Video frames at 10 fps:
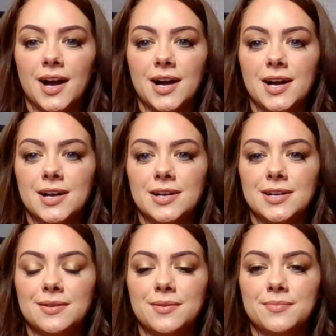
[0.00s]

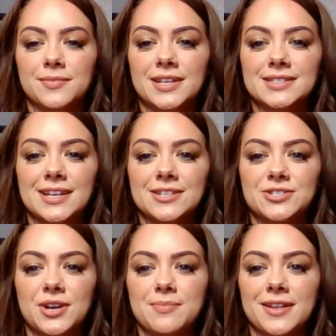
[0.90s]
Um,
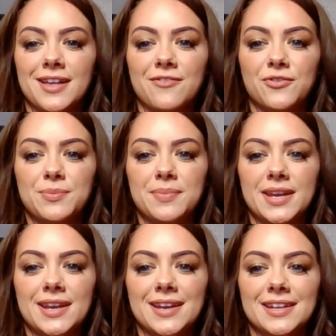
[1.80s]
Cassandra, my life would
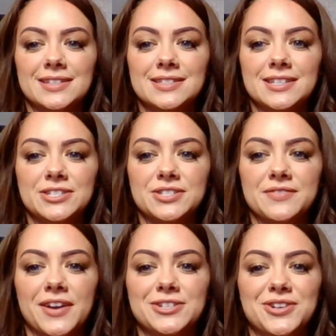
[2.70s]
be in stitches
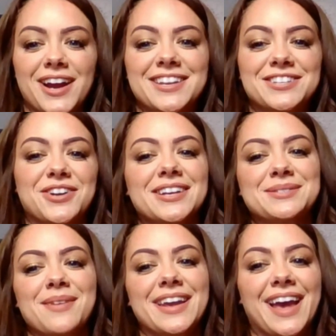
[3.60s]
if I tried to
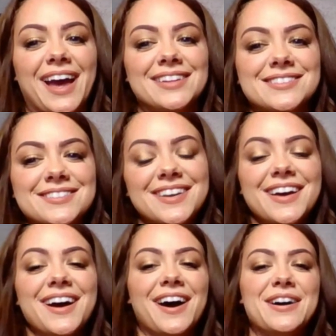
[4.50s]
dress my cats.
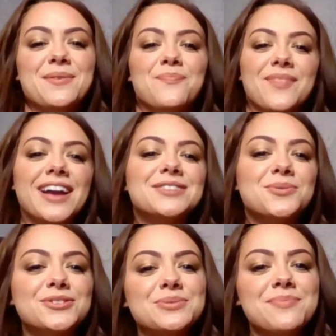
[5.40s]
Um, I
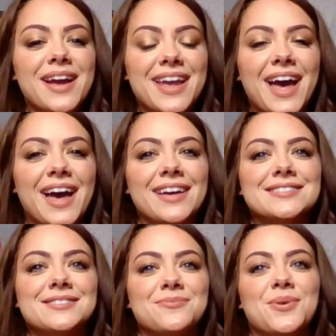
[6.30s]
tortured my
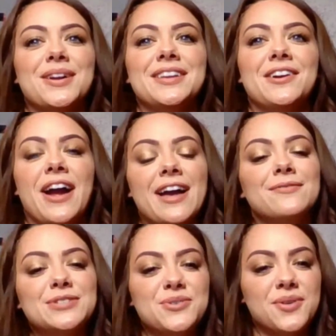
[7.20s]
cats one year. I
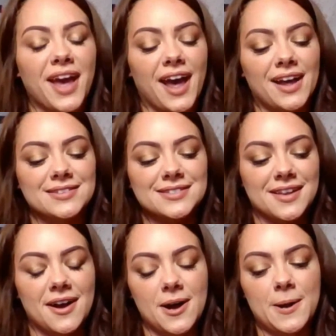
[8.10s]
have two cats.
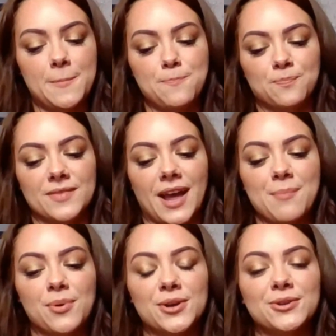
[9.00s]
Um, I
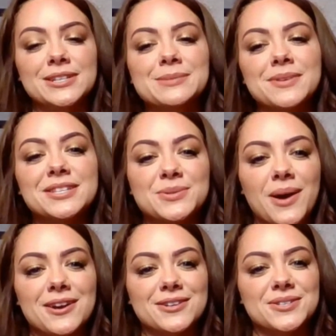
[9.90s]
put Christmas
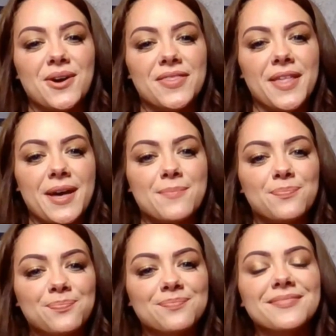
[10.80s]
sweaters on
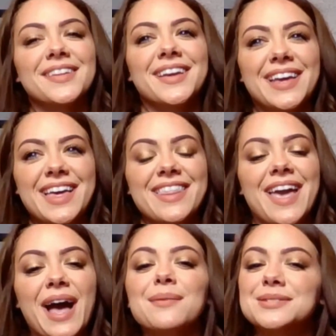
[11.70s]
them. They
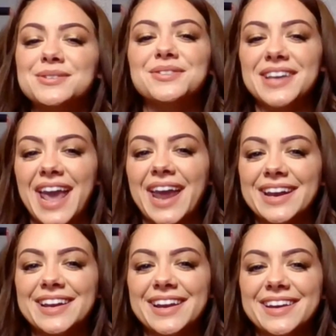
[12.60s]
absolutely
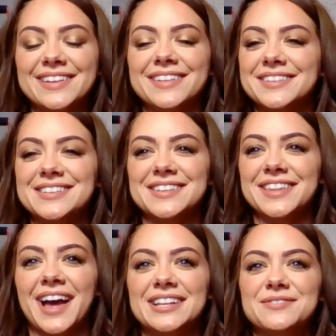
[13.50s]
hated it. It didn't
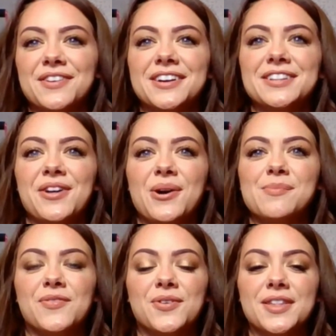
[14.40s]
last very long
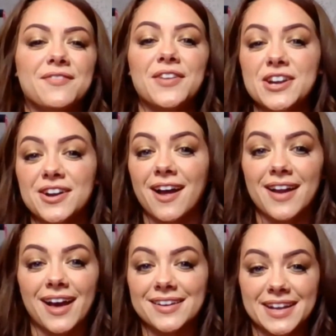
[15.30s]
before they figured
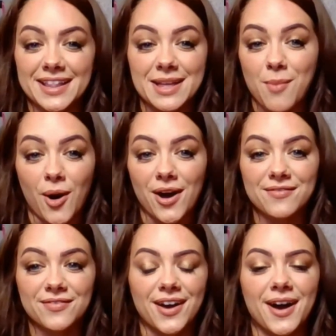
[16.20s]
out how to get them off.
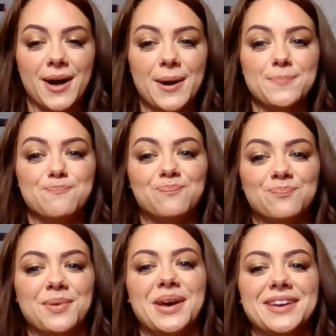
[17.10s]
Um,
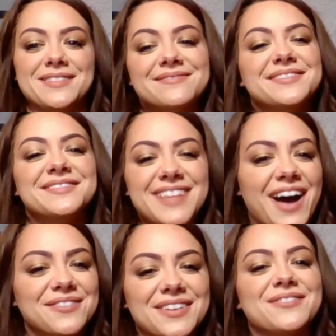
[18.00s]
but
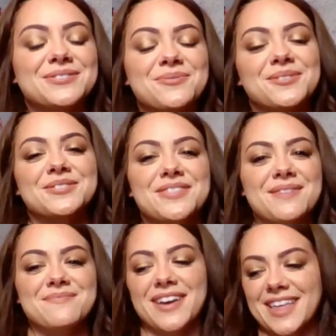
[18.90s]
I'll never torture
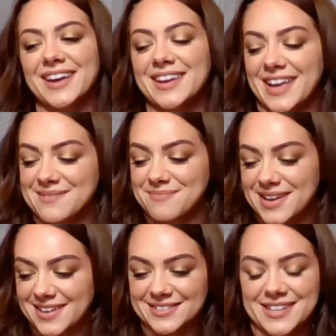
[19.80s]
them like that again
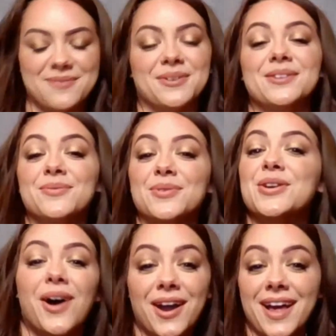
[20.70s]
because they were
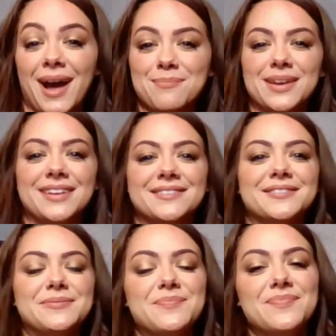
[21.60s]
not happy.
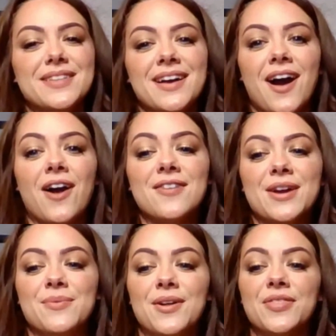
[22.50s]
All
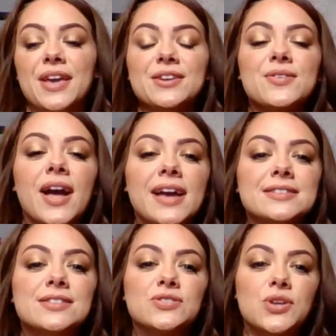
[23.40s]
right. Well, thank you
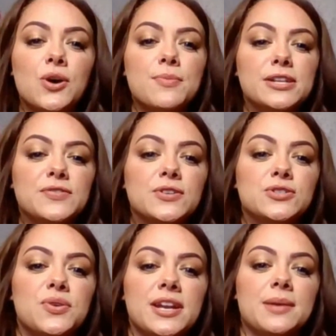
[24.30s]
guys so much for
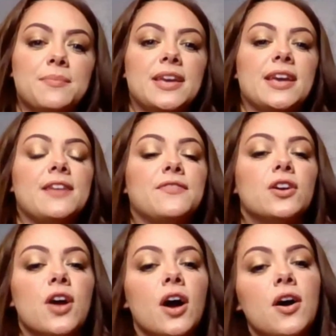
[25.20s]
joining me. If
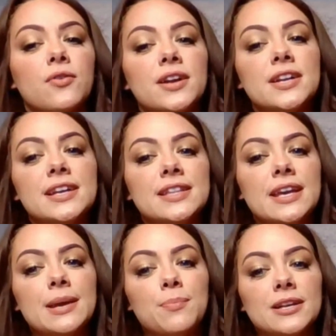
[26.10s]
you're not already in the
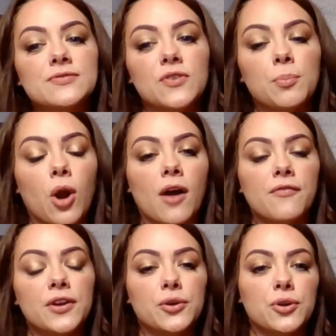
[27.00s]
Heat Press for
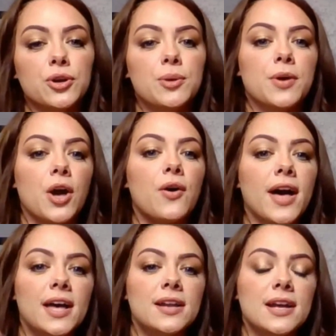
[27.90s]
Profit group, go
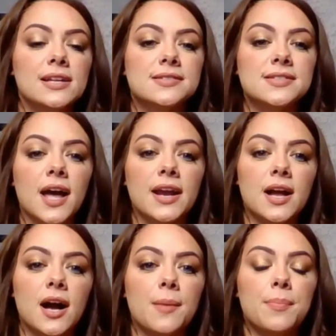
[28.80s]
ahead and sign
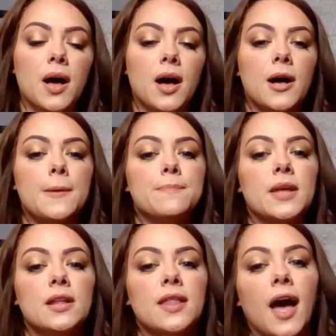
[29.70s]
up um,
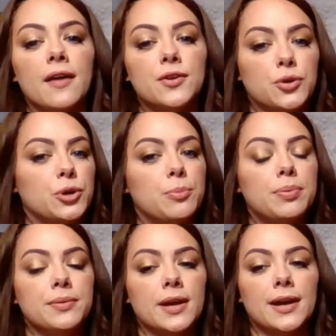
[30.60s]
in that group.